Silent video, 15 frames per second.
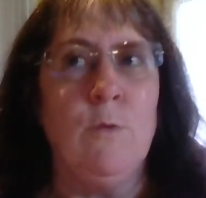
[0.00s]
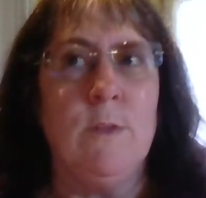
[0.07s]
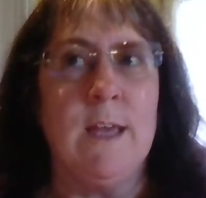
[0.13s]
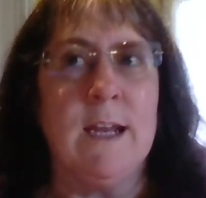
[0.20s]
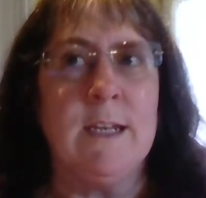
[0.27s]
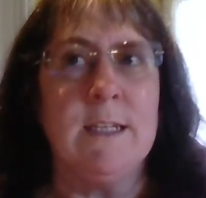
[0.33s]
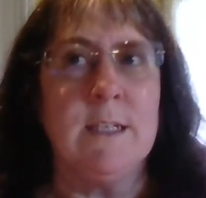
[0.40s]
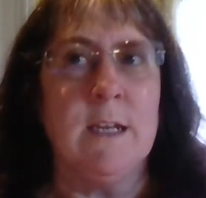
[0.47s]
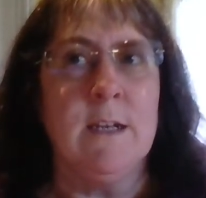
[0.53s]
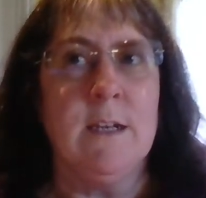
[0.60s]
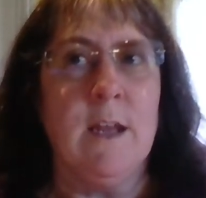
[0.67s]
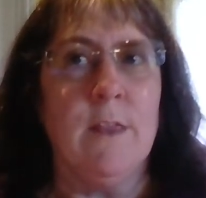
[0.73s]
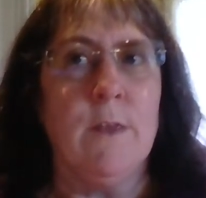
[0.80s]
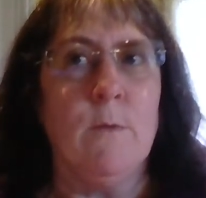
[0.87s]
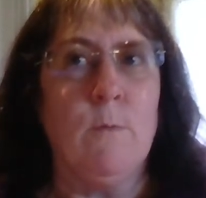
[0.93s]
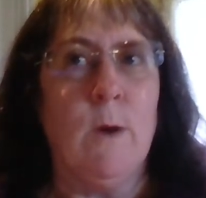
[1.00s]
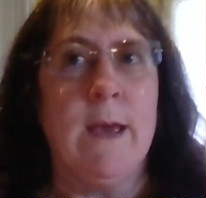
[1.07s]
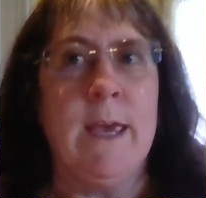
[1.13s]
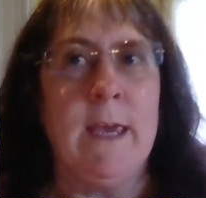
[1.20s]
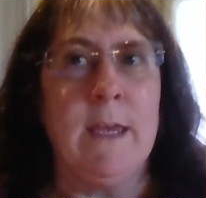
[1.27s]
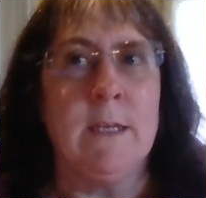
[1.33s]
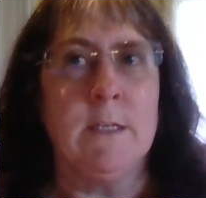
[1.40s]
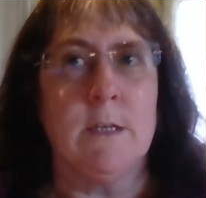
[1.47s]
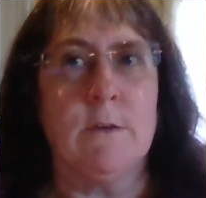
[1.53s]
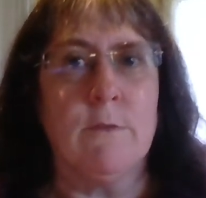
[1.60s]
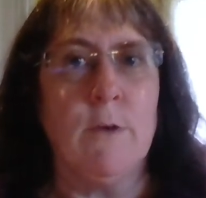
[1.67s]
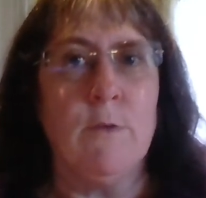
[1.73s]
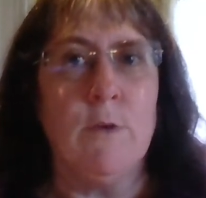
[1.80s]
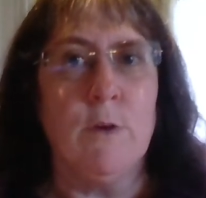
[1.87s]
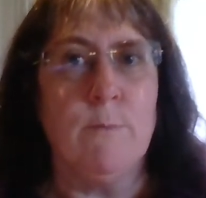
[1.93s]
that is another way to
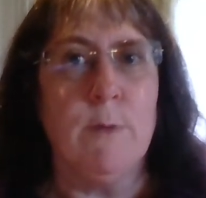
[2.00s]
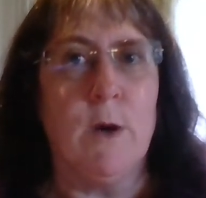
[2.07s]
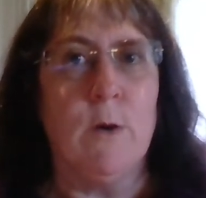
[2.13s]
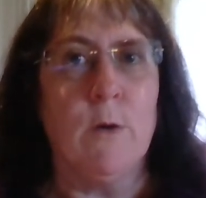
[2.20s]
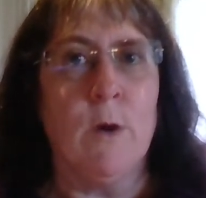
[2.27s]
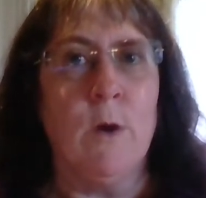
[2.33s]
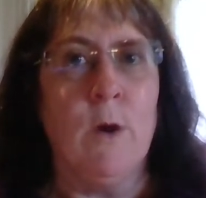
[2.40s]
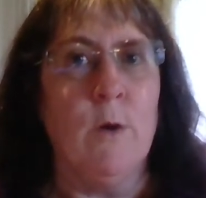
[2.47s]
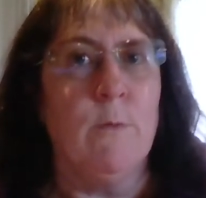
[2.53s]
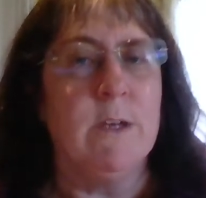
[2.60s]
grow your blog,